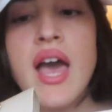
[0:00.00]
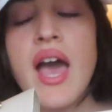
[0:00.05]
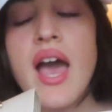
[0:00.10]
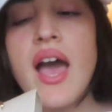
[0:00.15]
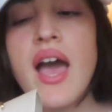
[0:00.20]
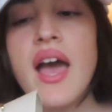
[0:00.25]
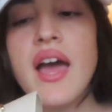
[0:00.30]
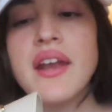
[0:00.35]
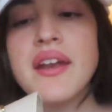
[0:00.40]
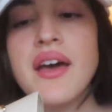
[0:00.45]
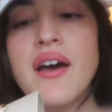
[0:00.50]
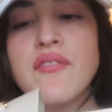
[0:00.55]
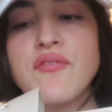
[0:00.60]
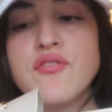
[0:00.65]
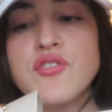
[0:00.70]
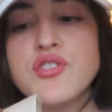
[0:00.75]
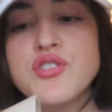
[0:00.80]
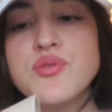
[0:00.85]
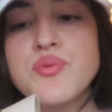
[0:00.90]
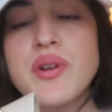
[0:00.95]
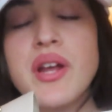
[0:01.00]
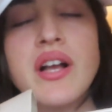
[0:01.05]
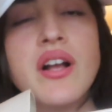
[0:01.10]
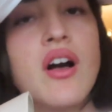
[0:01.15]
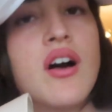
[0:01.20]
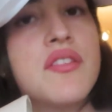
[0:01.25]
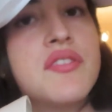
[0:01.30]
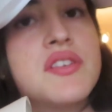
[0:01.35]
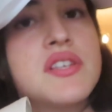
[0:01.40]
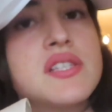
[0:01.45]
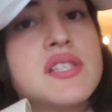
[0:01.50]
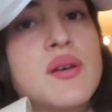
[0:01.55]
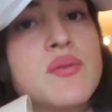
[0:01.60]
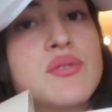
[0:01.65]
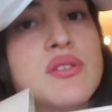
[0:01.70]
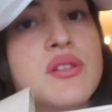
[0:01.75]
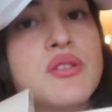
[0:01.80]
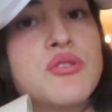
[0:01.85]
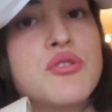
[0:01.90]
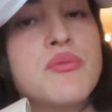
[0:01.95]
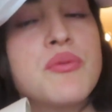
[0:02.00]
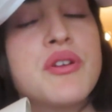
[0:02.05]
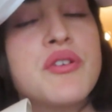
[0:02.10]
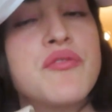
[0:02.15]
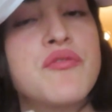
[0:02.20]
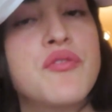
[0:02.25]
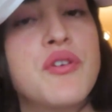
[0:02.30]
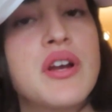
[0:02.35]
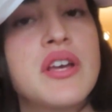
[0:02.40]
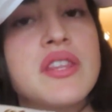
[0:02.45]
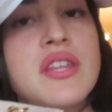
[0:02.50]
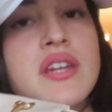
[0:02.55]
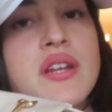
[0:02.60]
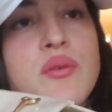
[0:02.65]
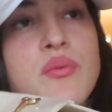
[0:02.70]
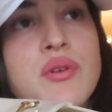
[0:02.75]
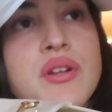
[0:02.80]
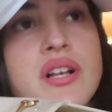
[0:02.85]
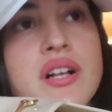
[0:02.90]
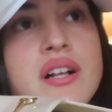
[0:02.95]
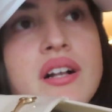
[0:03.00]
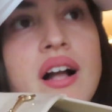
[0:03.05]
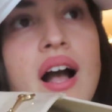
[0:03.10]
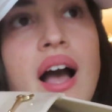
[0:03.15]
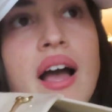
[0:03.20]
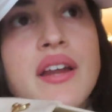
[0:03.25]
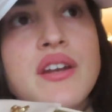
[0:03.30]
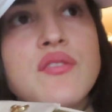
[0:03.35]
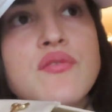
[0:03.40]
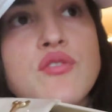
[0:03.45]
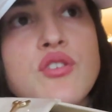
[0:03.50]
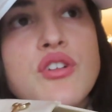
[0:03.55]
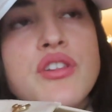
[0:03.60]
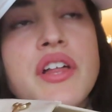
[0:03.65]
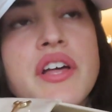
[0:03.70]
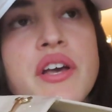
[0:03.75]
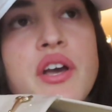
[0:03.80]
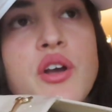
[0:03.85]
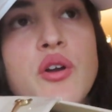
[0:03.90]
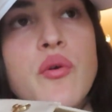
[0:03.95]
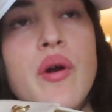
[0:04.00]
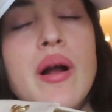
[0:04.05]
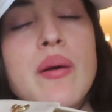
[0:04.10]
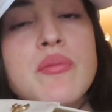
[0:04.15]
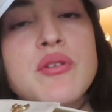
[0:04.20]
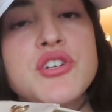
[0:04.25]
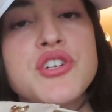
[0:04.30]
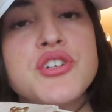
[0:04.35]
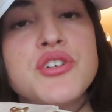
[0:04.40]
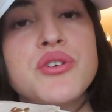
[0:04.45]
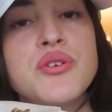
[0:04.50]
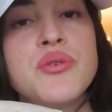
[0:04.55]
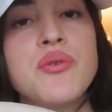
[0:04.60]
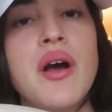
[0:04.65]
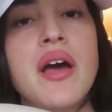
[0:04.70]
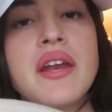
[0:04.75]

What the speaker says: And at first when I got these, I was a little bit afraid that it would kind of look like a grandma shoe,